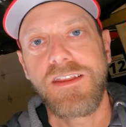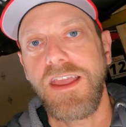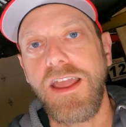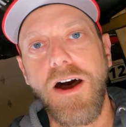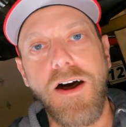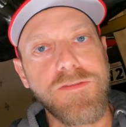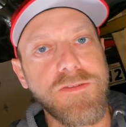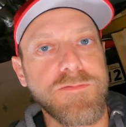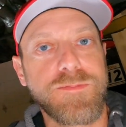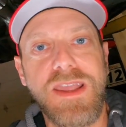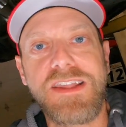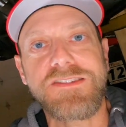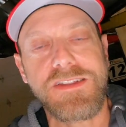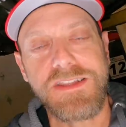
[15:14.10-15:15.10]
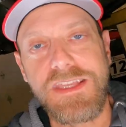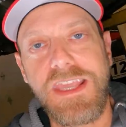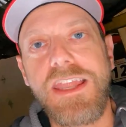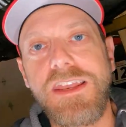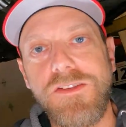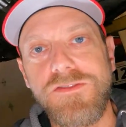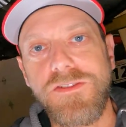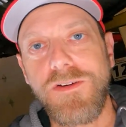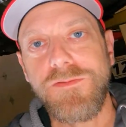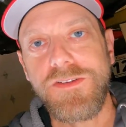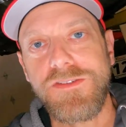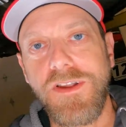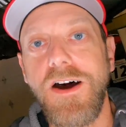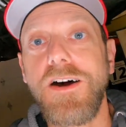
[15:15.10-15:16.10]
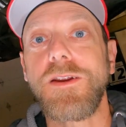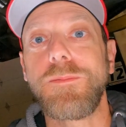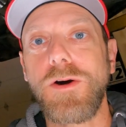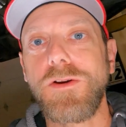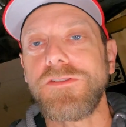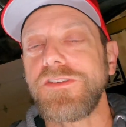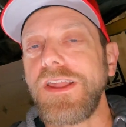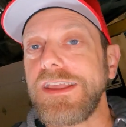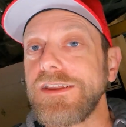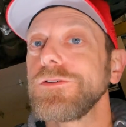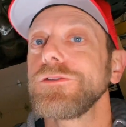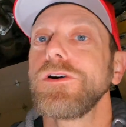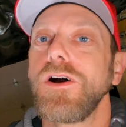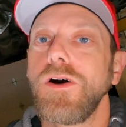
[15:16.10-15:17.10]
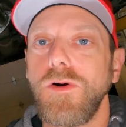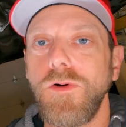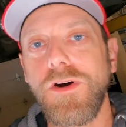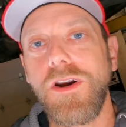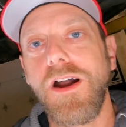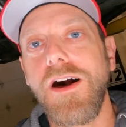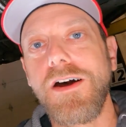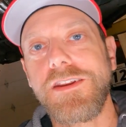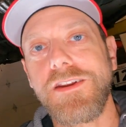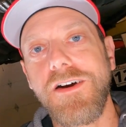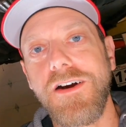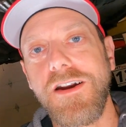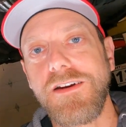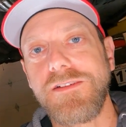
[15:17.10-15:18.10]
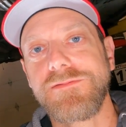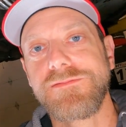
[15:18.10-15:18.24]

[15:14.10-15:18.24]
off of basically any surface on a motorcycle or a Honda car.